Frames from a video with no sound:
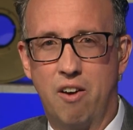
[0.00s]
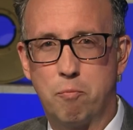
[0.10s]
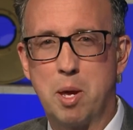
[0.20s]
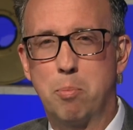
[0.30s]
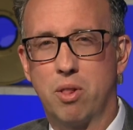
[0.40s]

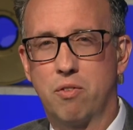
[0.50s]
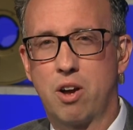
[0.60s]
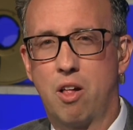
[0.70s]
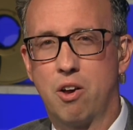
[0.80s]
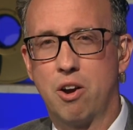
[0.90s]
of people of
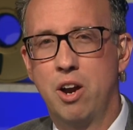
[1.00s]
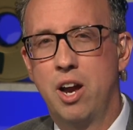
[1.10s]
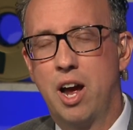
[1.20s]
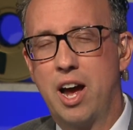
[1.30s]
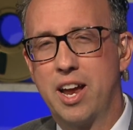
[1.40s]
color
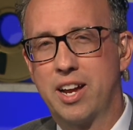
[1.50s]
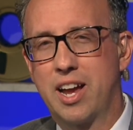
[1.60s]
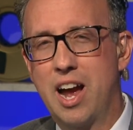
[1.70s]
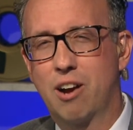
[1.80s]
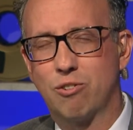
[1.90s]
uh, in
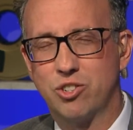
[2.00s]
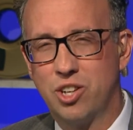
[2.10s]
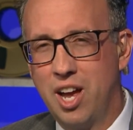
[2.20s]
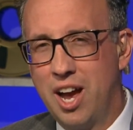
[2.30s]
Congress.